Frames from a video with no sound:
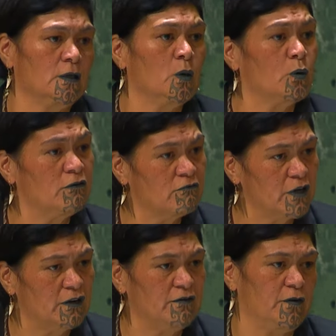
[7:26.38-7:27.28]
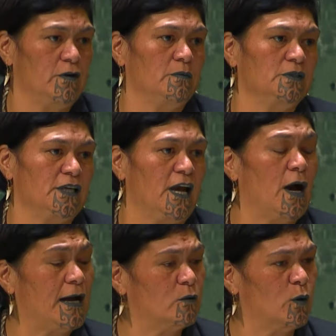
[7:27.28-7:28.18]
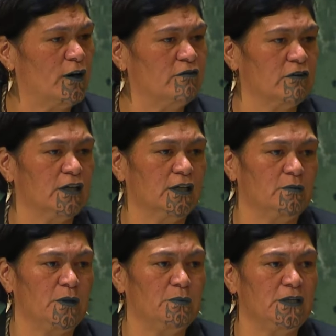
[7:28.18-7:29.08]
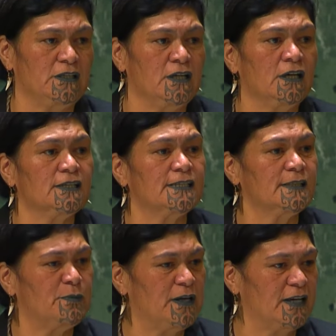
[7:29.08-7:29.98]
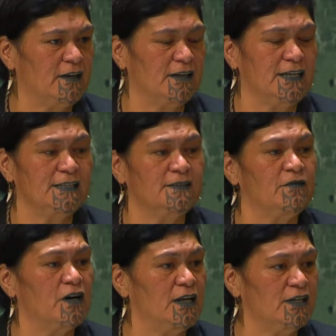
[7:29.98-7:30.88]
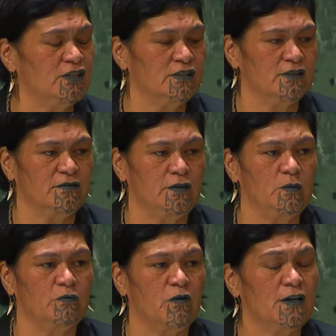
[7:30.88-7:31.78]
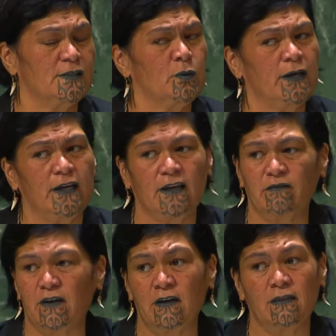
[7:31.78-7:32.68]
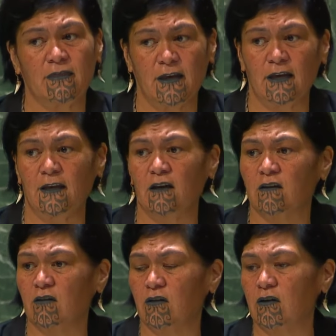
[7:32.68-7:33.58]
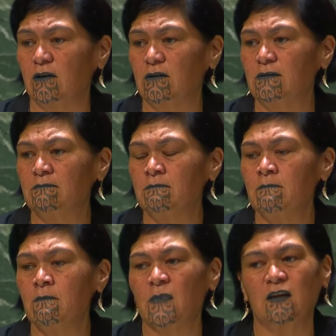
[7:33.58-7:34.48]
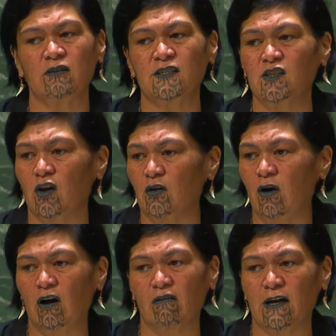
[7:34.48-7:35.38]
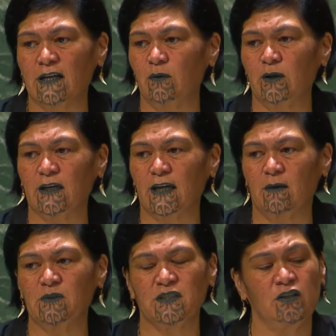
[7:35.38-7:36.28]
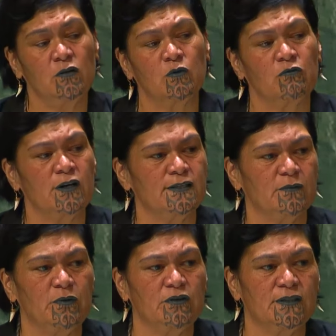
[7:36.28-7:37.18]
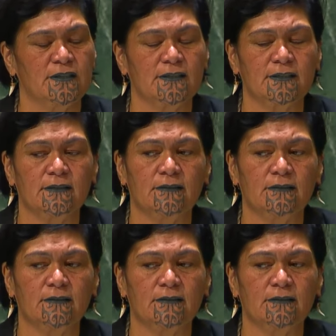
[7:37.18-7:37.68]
We reaffirmed our unwavering commitment to speak out against violations of human rights wherever they occur. There is no hierarchy when it comes to human rights abuses.